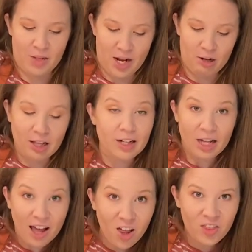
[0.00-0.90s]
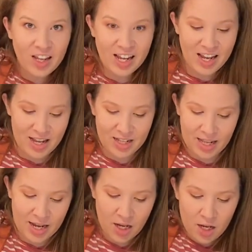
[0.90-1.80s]
to get like healthy and
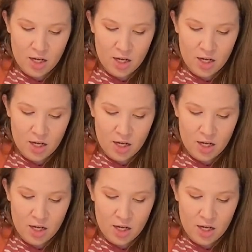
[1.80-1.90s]
like